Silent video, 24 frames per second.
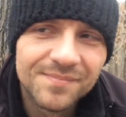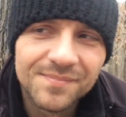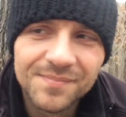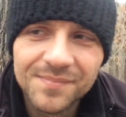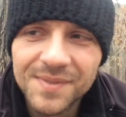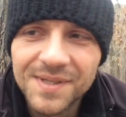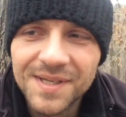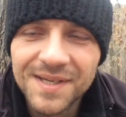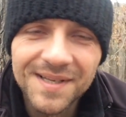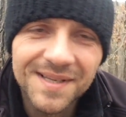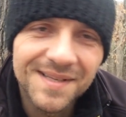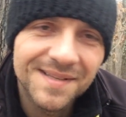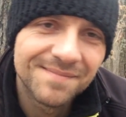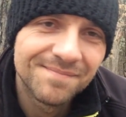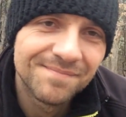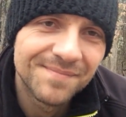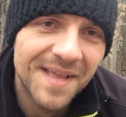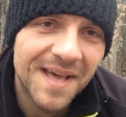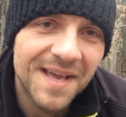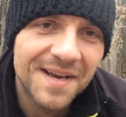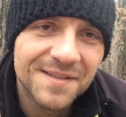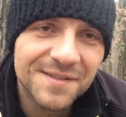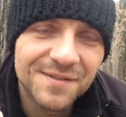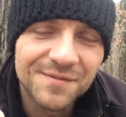But
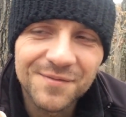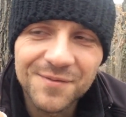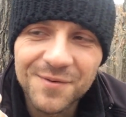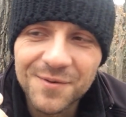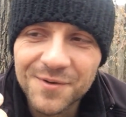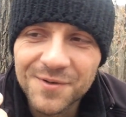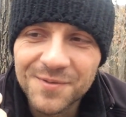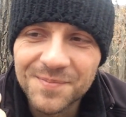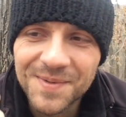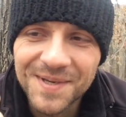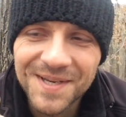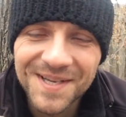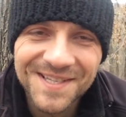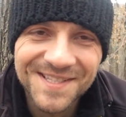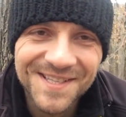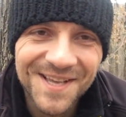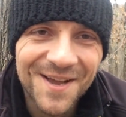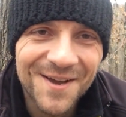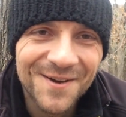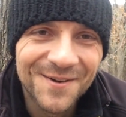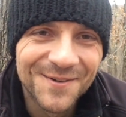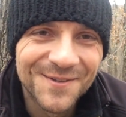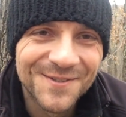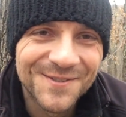that is, of course, because
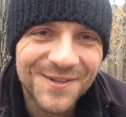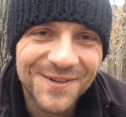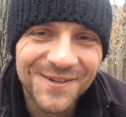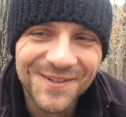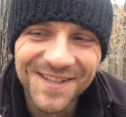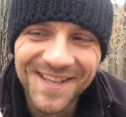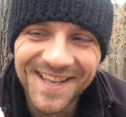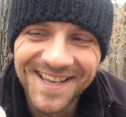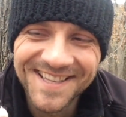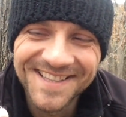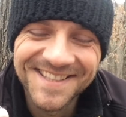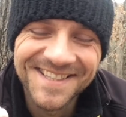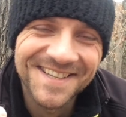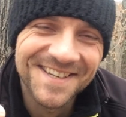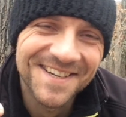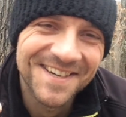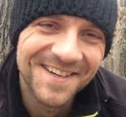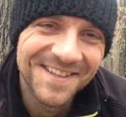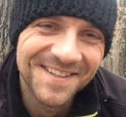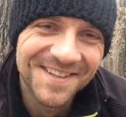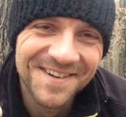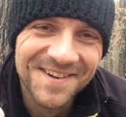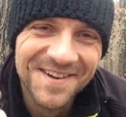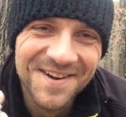I also like the
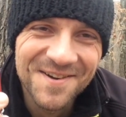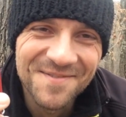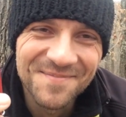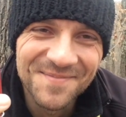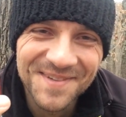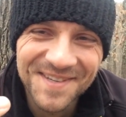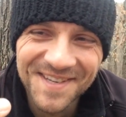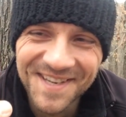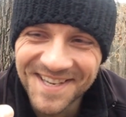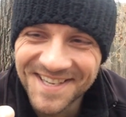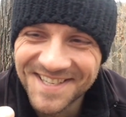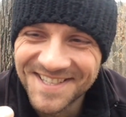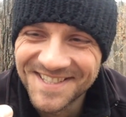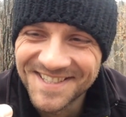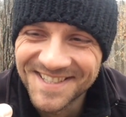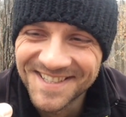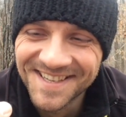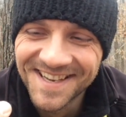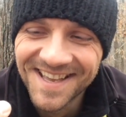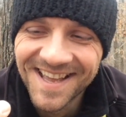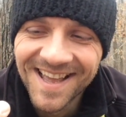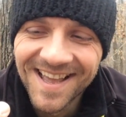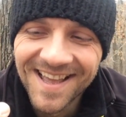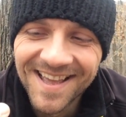color combination.